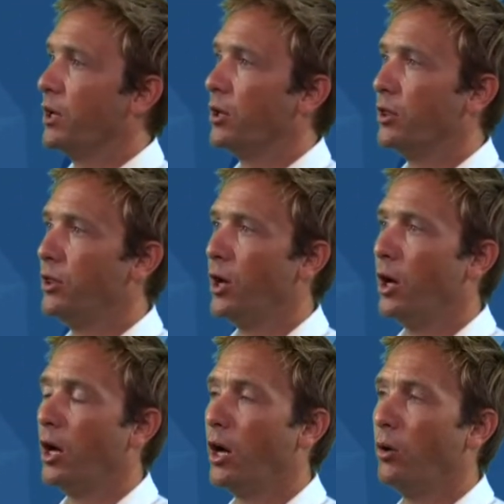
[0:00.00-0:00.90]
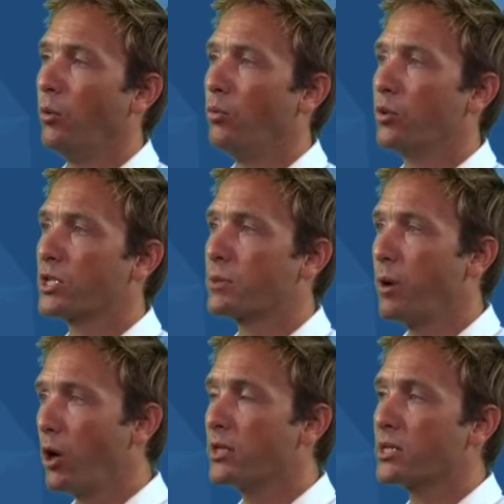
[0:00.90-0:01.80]
The
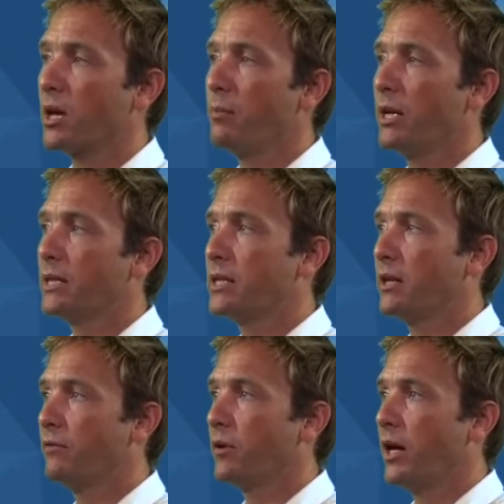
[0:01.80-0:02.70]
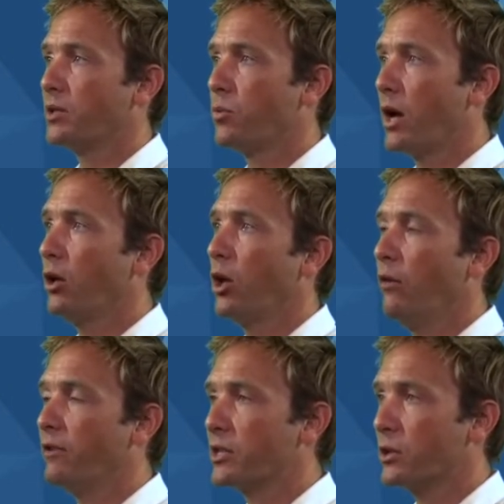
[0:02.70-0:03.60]
response ability as well,
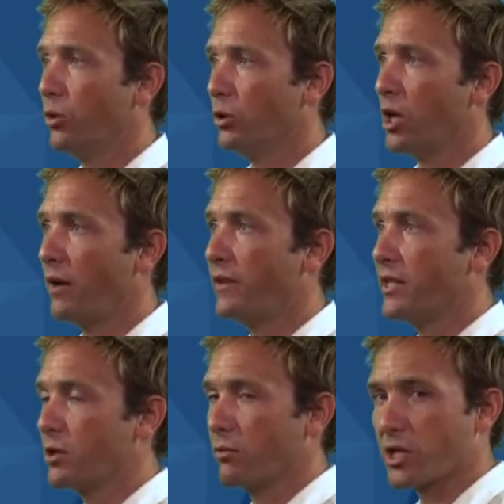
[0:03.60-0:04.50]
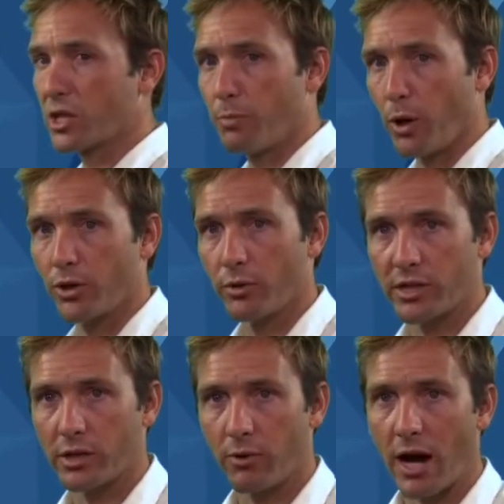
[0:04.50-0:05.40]
obviously all life needs to respond to its
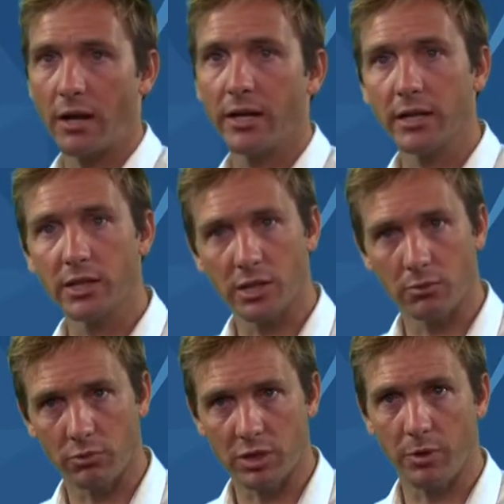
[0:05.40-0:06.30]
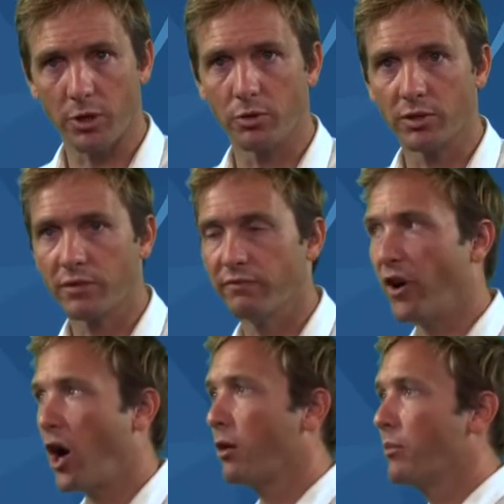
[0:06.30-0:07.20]
surroundings, to respond to its
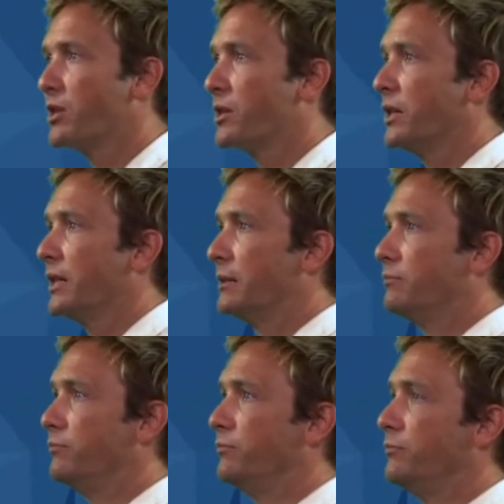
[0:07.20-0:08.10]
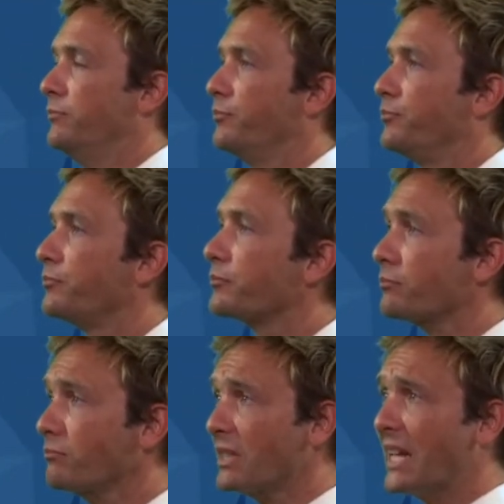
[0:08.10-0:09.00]
environment.
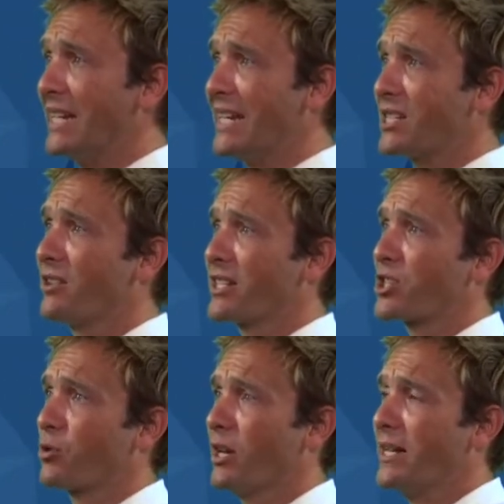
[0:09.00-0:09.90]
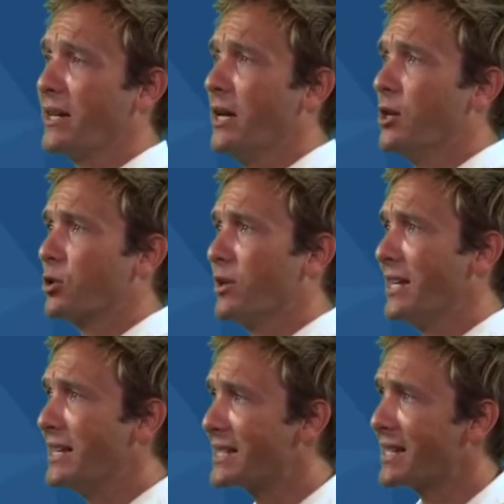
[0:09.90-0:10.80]
It needs to excrete, so it
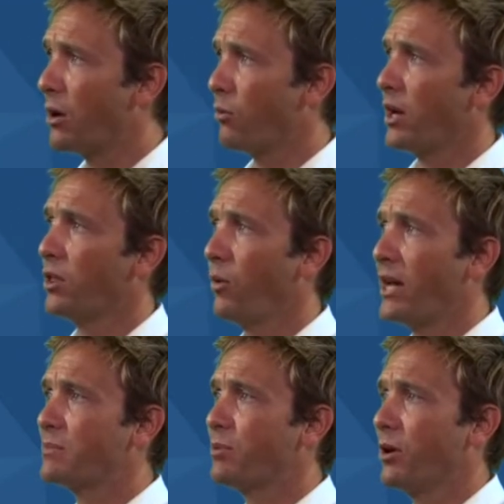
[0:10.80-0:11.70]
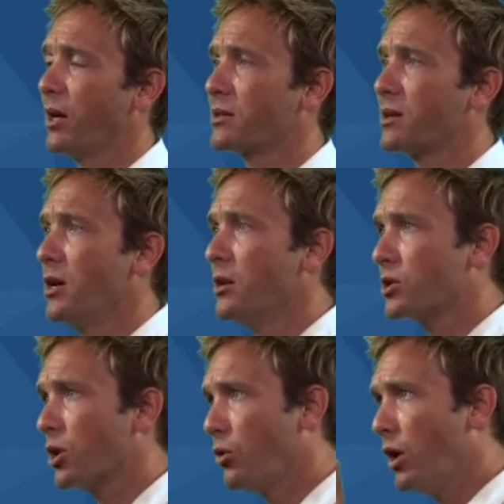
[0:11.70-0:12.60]
needs to get rid of the waste products.
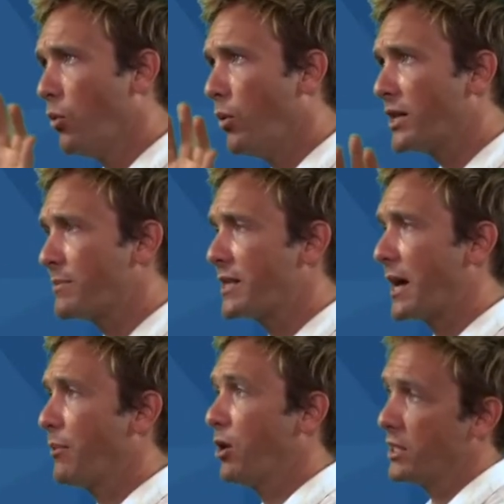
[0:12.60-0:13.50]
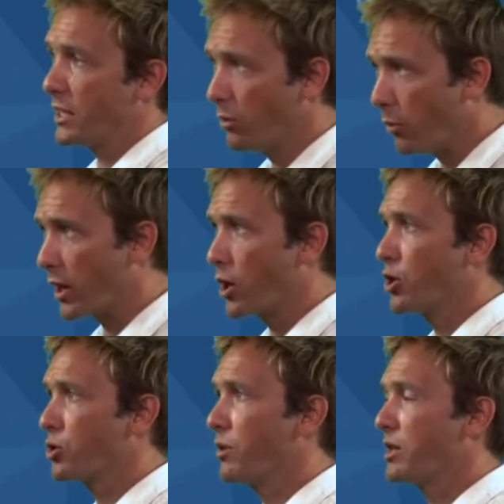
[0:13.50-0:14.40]
So when it's metabolizing, when it
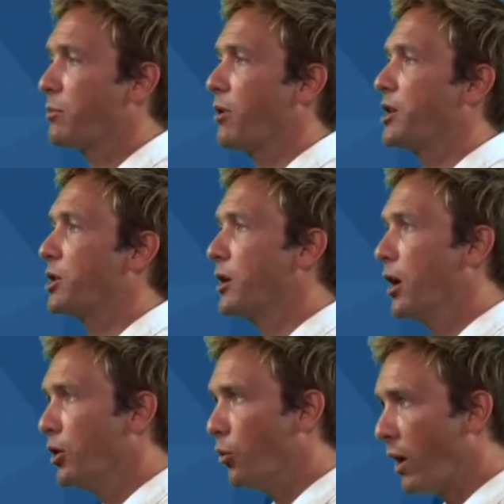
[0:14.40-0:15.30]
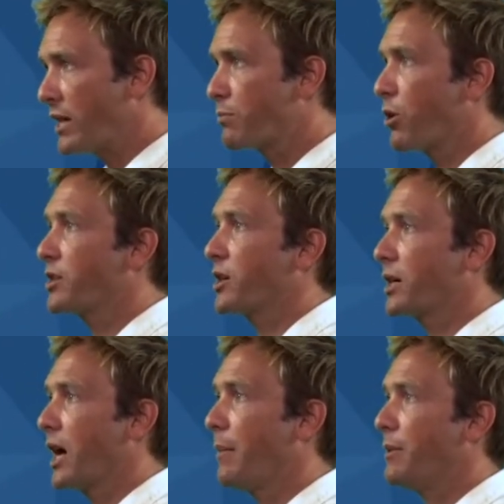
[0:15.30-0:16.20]
goes to respiration, the waste products like
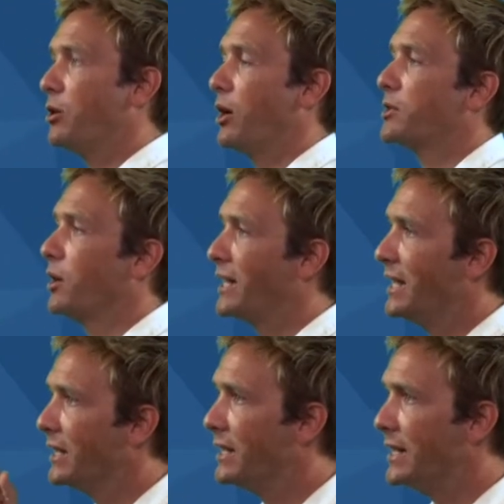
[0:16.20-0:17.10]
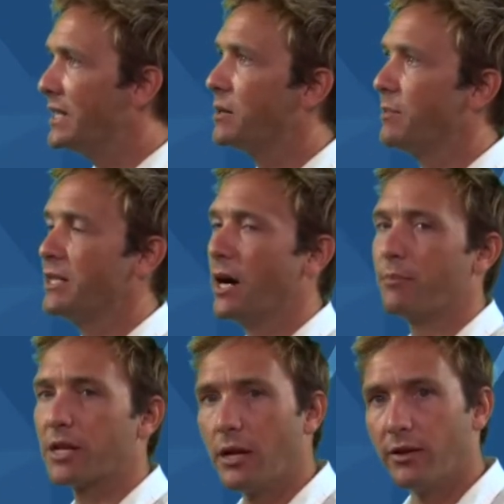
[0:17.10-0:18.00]
carbon dioxide need to be
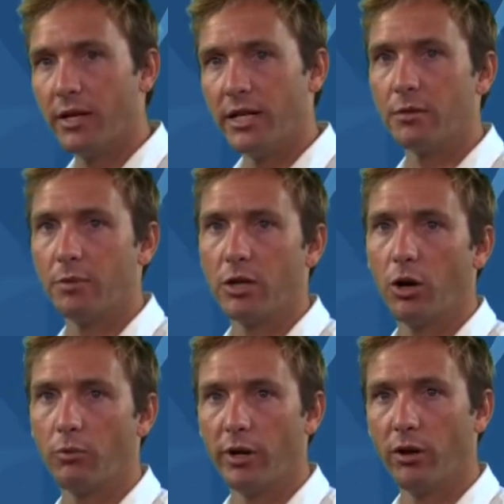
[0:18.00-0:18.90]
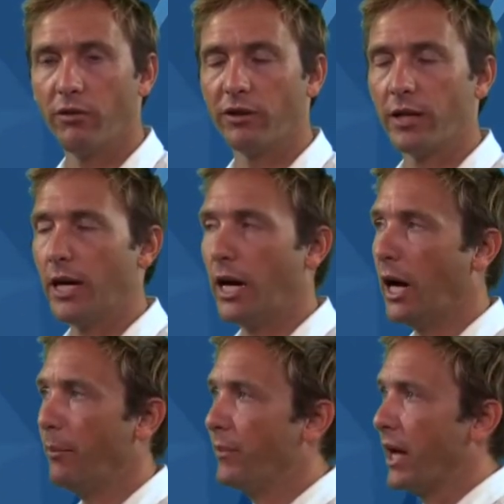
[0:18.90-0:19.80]
dumped, they need to be got rid of.
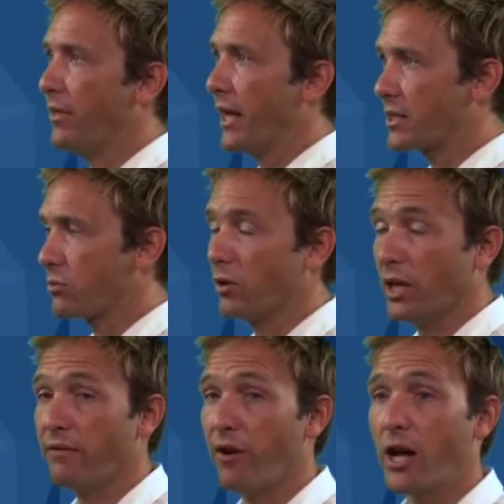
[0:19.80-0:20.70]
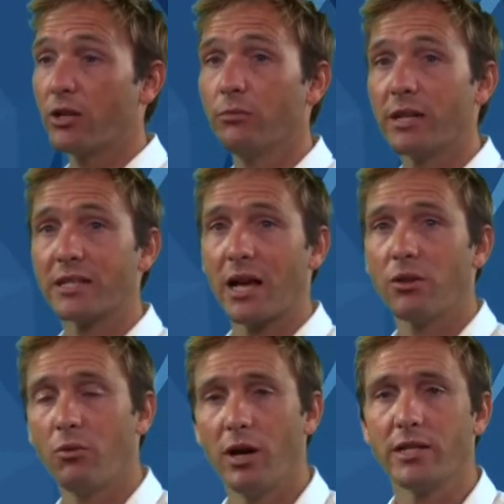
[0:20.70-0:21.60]
And that's really vital because
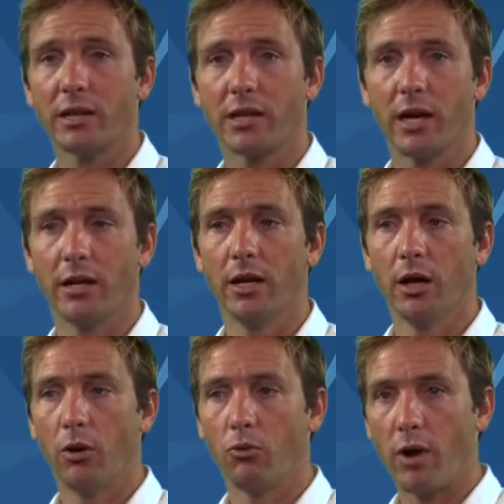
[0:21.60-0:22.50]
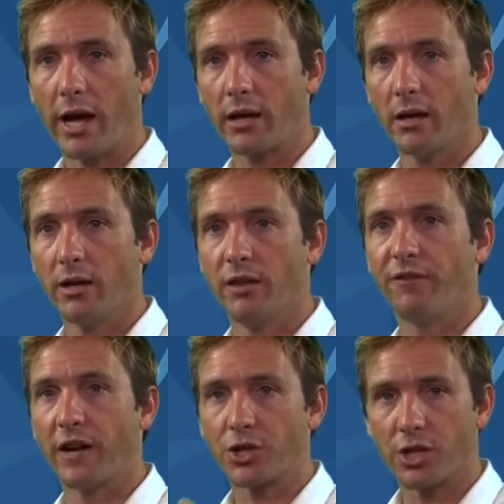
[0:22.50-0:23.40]
otherwise it can wreck the
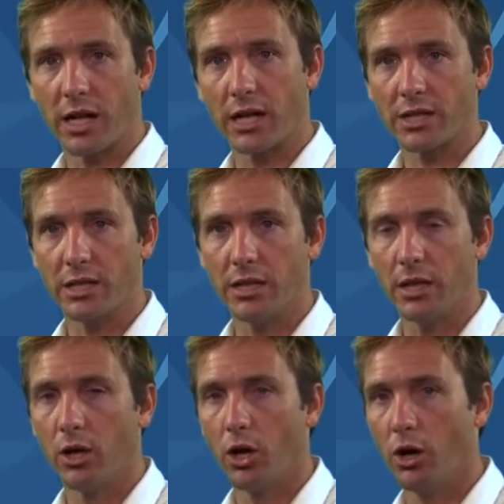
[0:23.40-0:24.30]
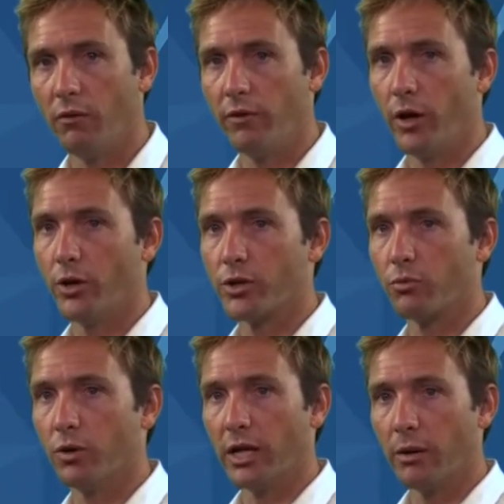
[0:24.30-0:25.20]
functionality of those
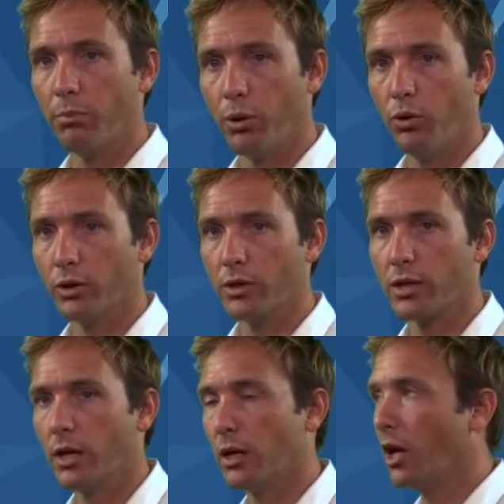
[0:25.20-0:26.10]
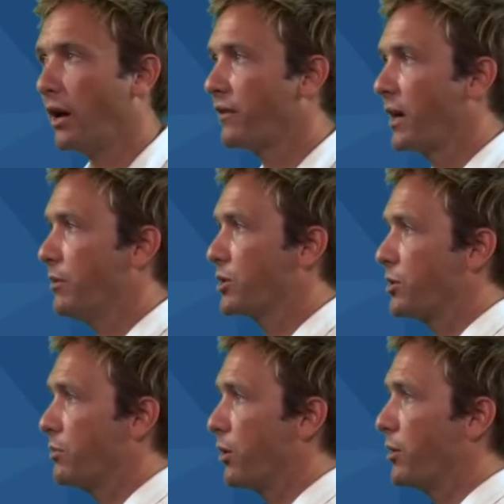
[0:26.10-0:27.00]
really important life
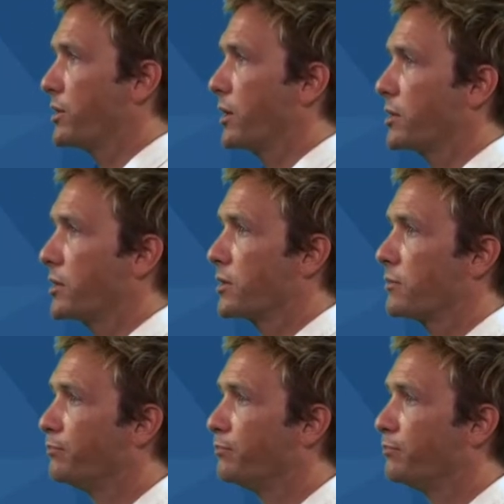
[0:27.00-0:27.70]
chemistry processes.